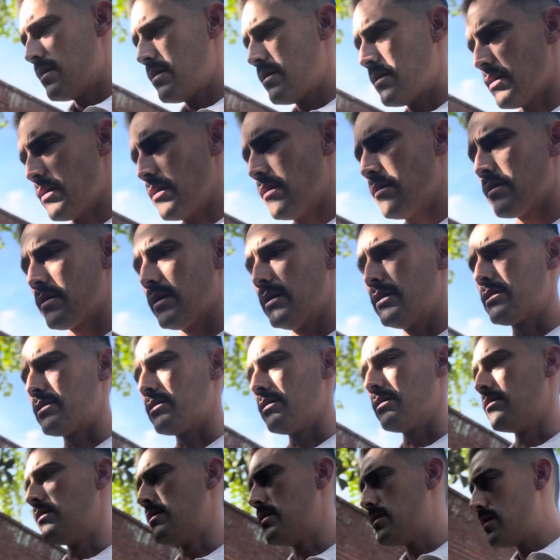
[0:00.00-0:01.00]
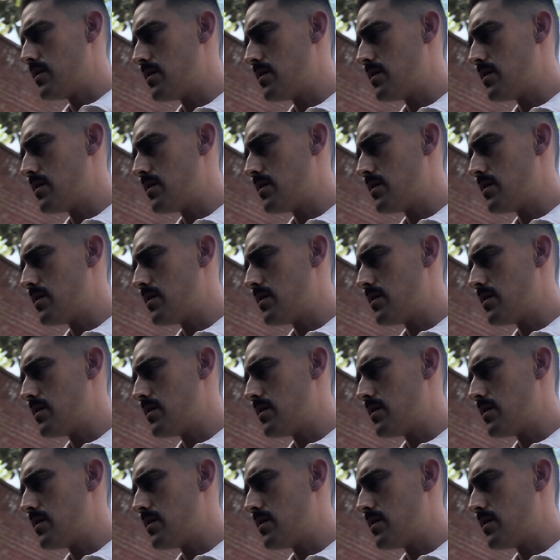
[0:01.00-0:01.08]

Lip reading: I don't think so.